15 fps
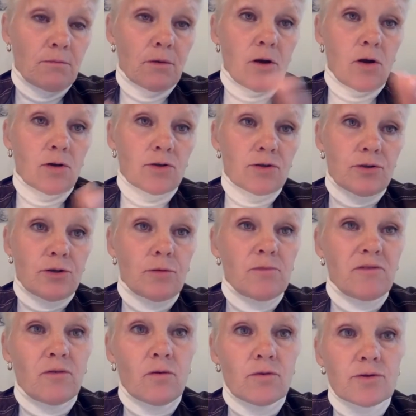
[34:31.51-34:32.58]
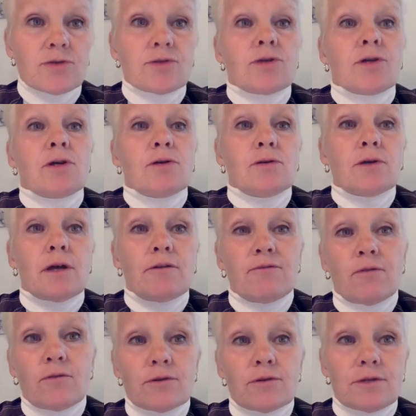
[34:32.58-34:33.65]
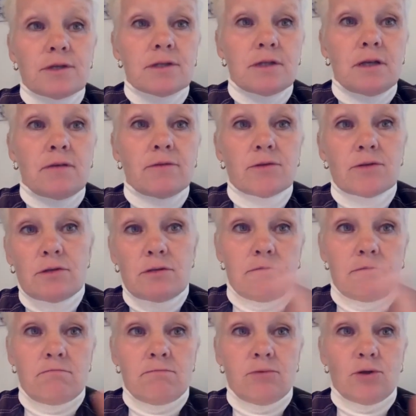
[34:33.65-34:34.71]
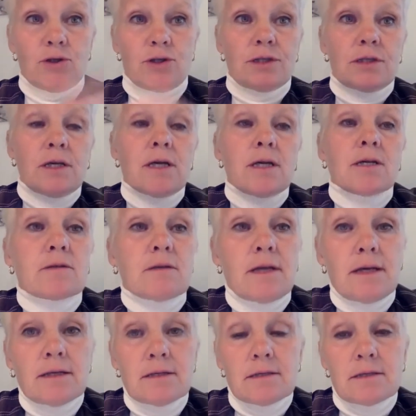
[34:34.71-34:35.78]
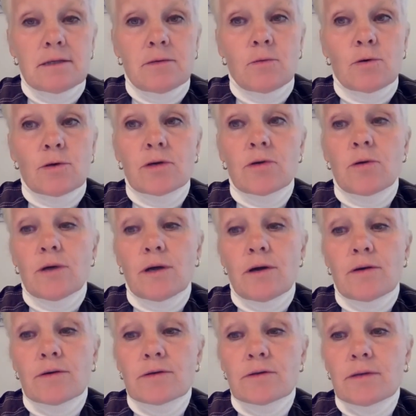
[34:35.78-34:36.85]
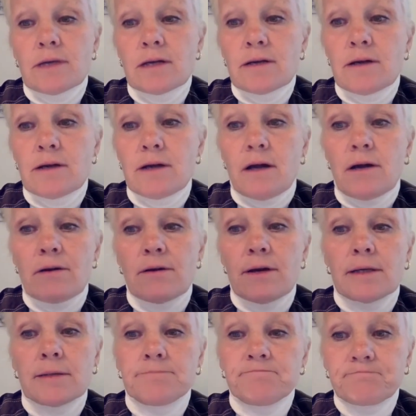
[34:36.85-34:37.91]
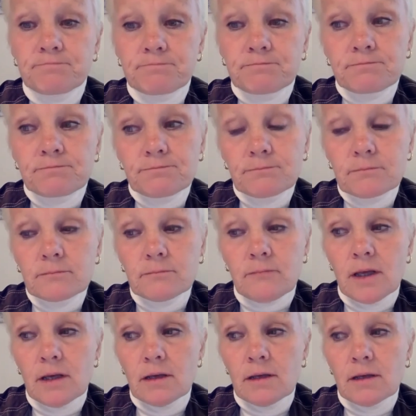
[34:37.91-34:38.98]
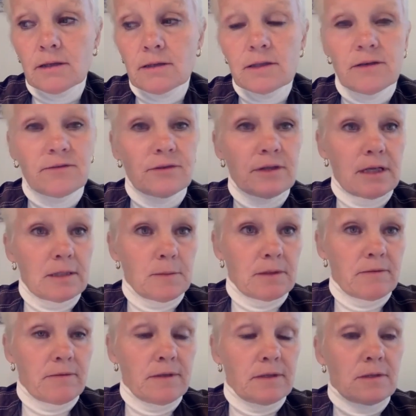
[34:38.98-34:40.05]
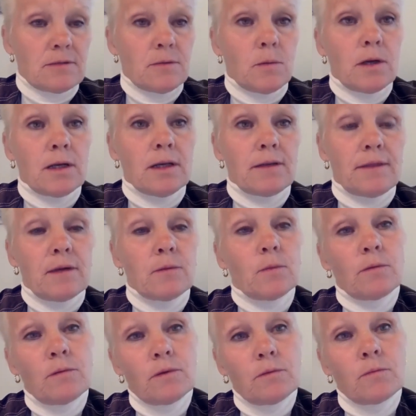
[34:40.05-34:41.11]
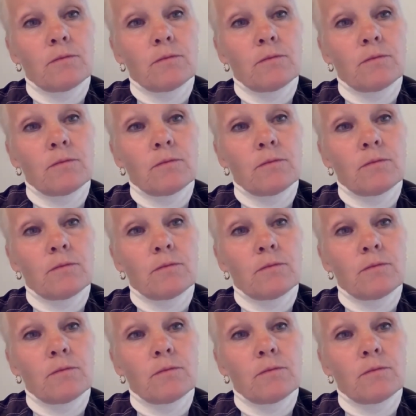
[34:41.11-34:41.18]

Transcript: large herbivores, you get a forest instead of just bushes. So that is work going on. So there are different aspects of this rewilding thing. We're